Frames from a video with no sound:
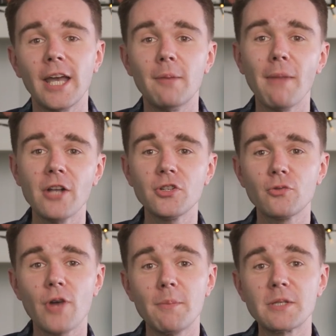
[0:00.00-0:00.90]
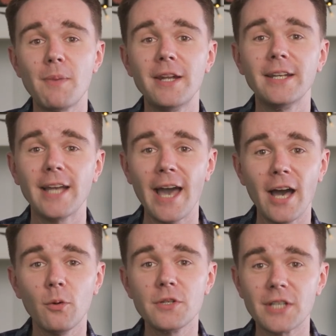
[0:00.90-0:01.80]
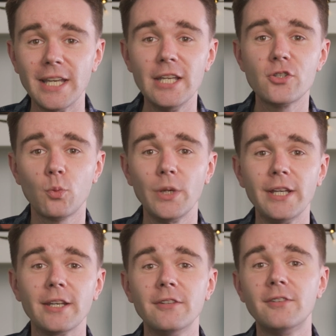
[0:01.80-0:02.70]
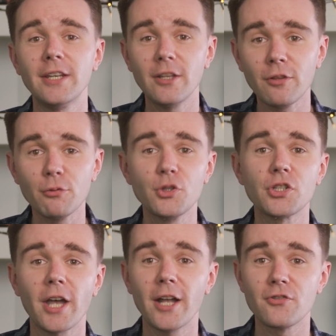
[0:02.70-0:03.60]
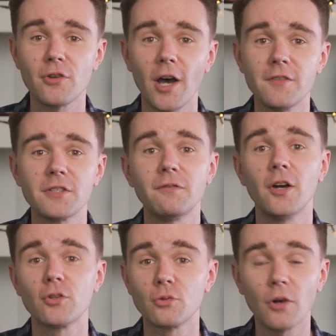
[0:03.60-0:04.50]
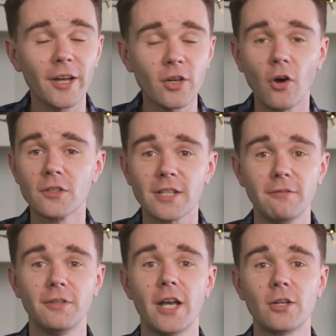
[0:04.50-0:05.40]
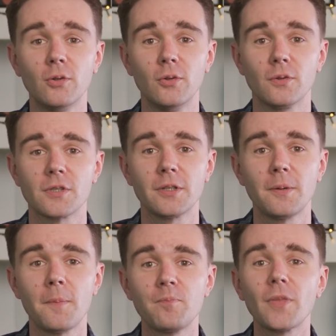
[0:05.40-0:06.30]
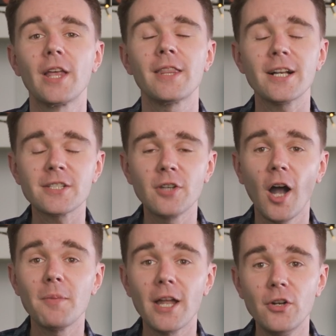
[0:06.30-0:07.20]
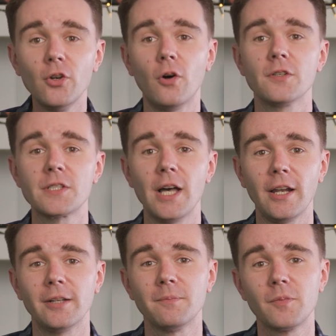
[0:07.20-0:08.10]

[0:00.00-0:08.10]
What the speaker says: Imagine a rep spending hours each week digging through shared drives to find the right content for their calls. That's time they're not selling.